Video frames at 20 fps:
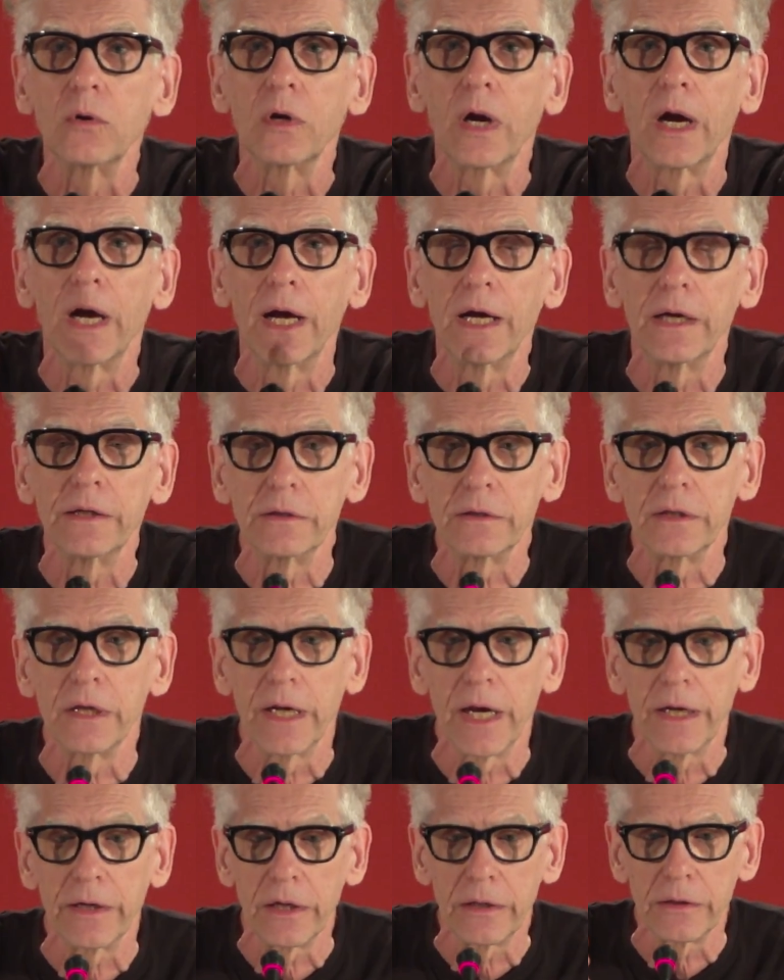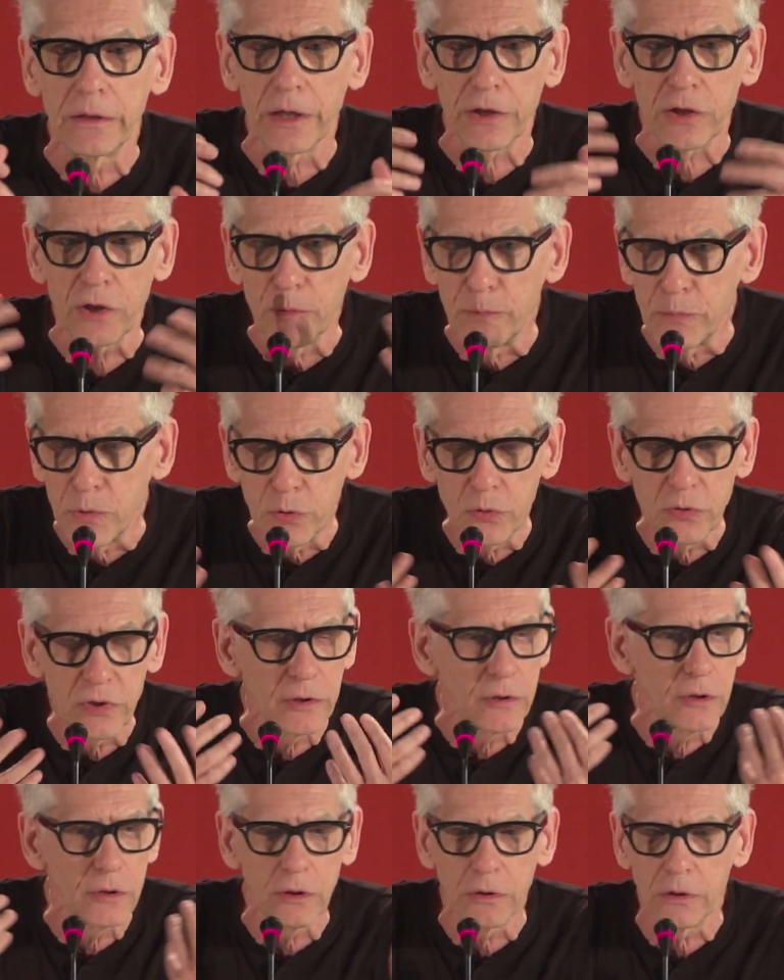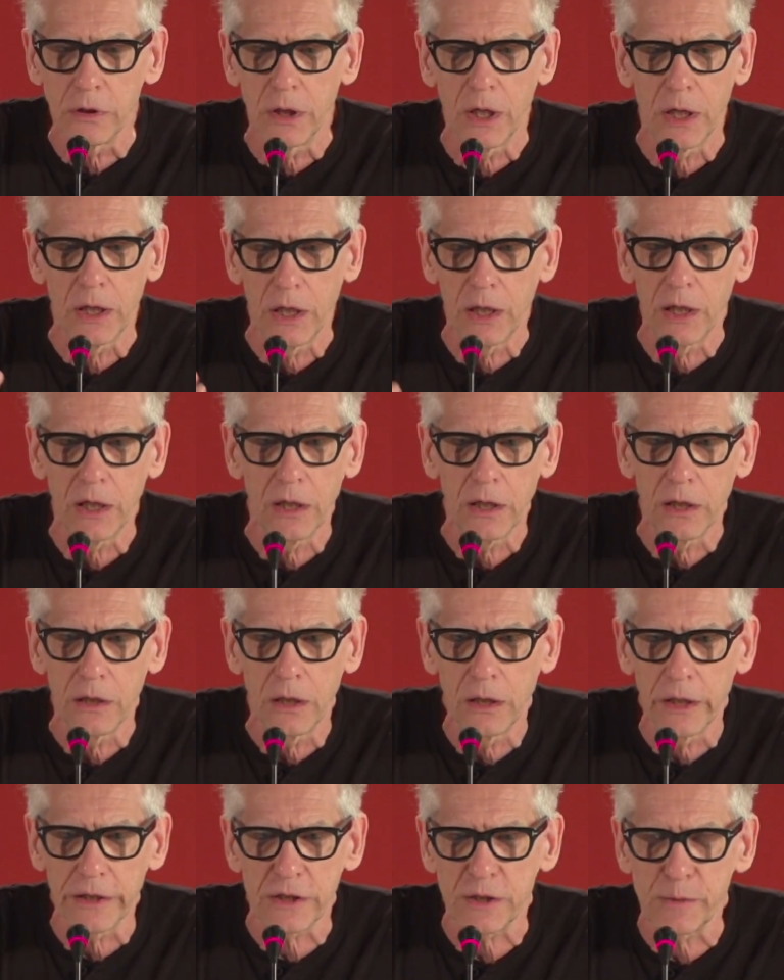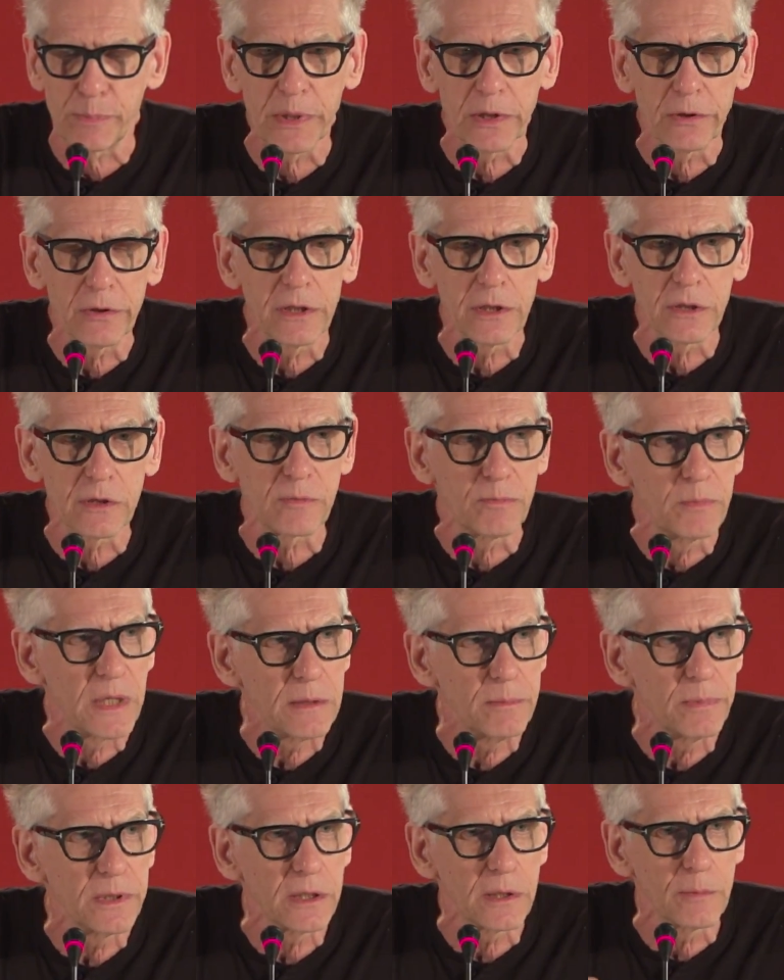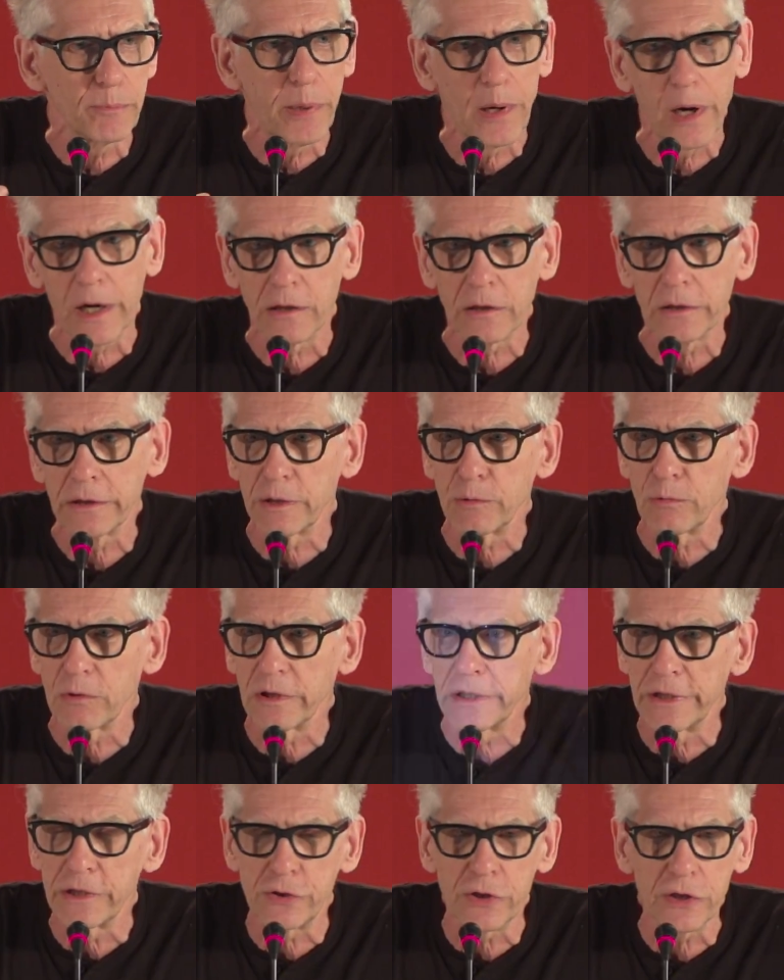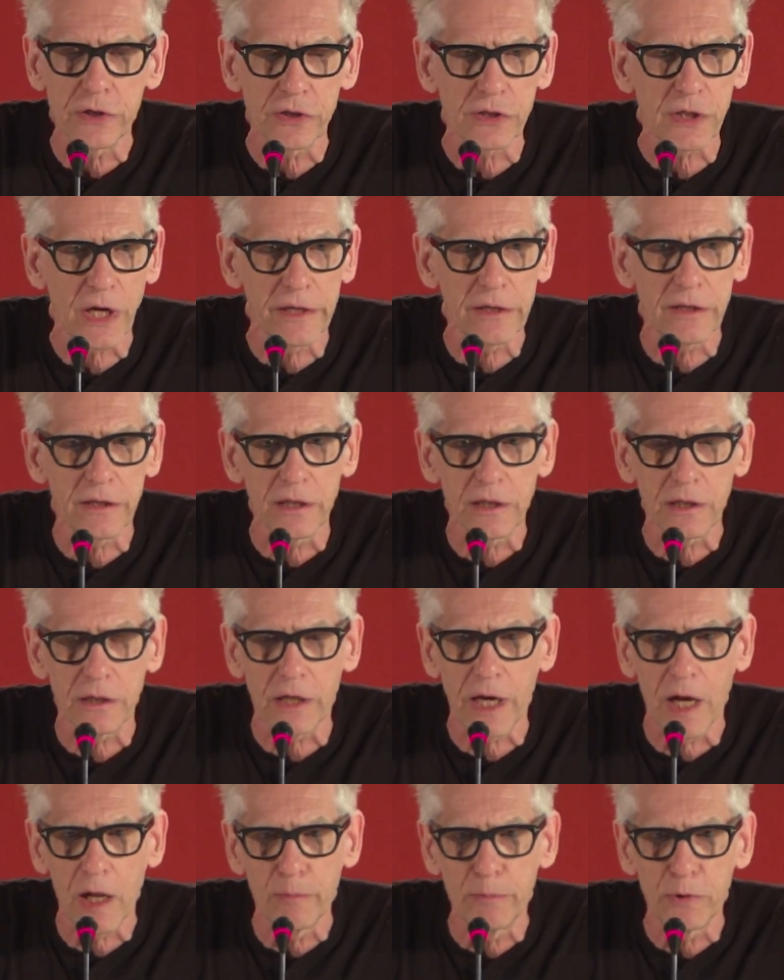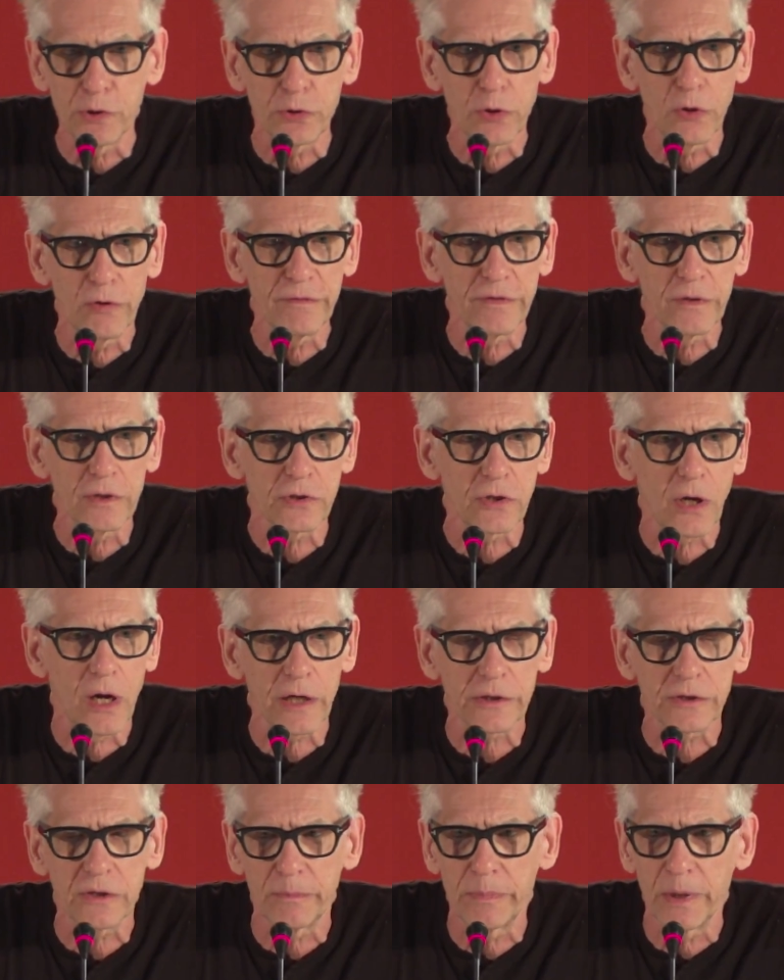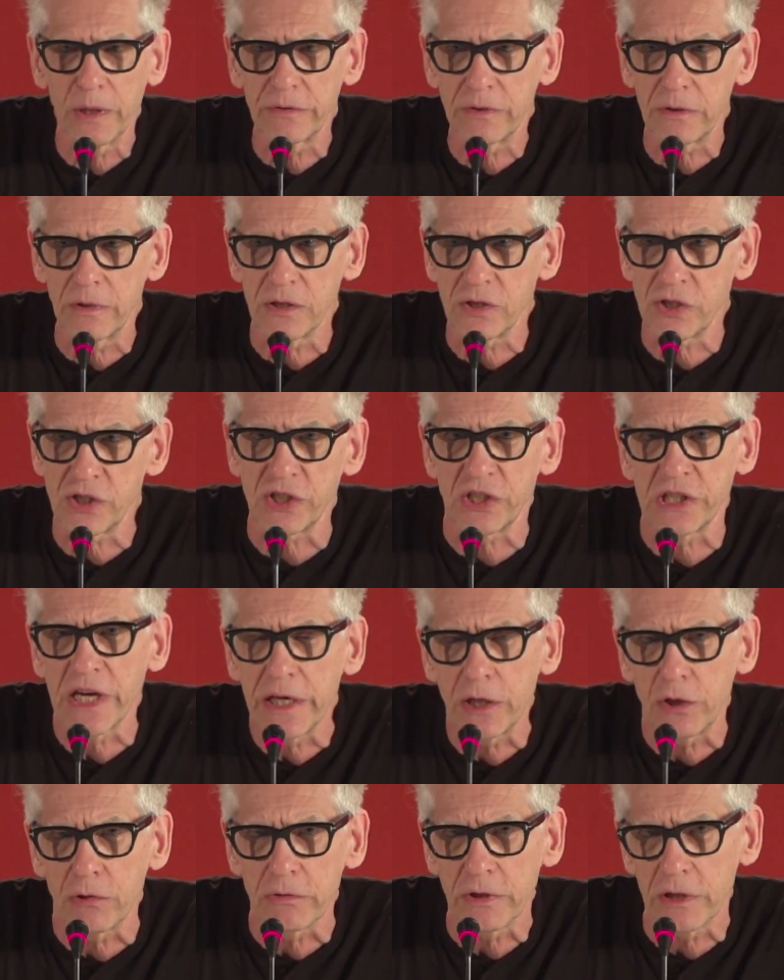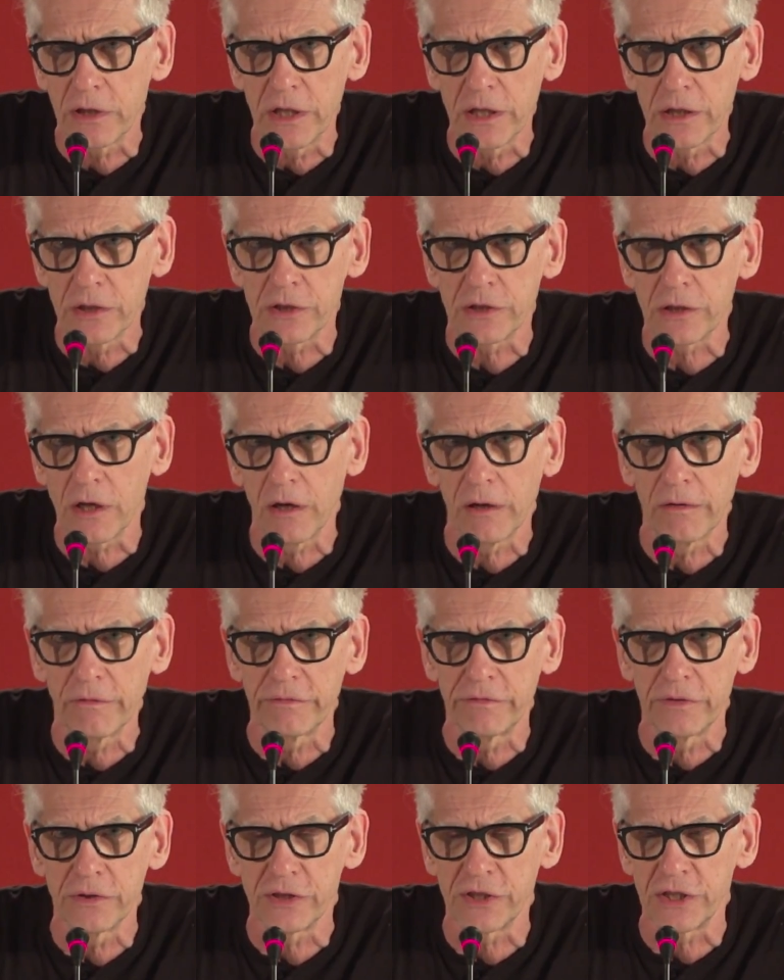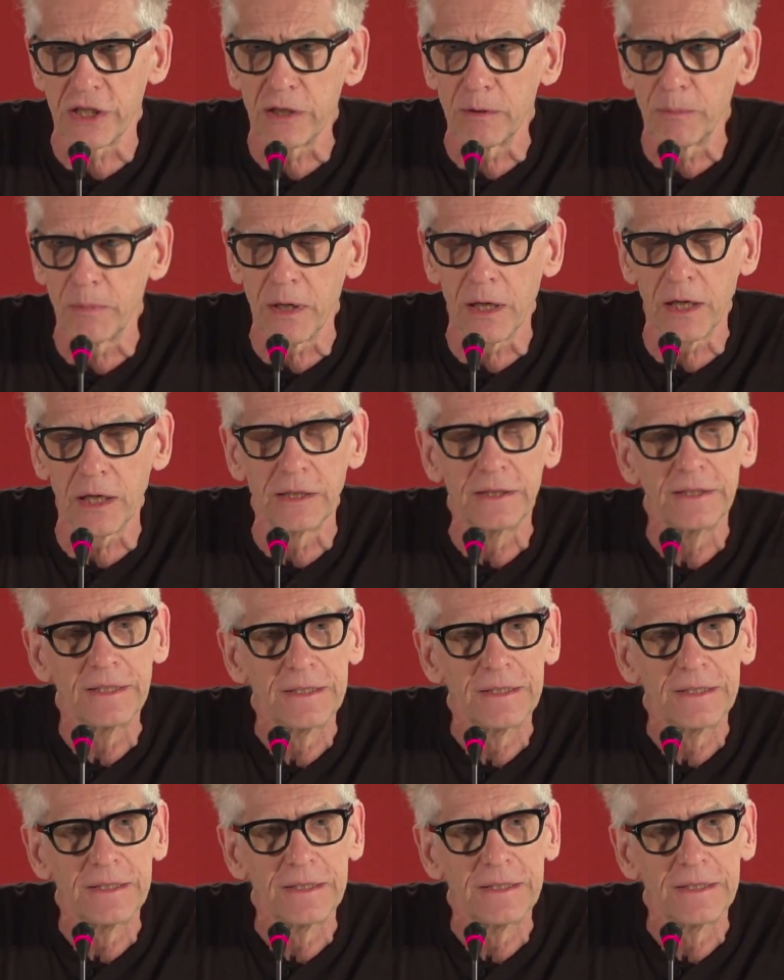and a communal experience, maybe partly religious. I think Almodovar talked about the sacredness of the cinema,